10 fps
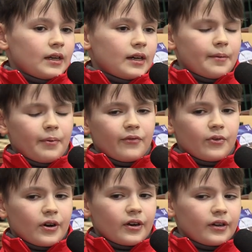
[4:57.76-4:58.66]
I
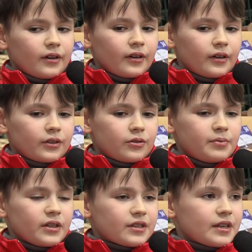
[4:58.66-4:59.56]
prefer to
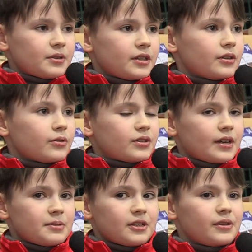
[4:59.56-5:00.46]
build
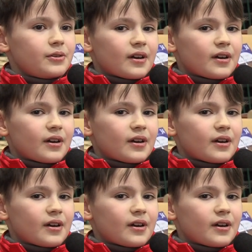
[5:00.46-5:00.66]
something new,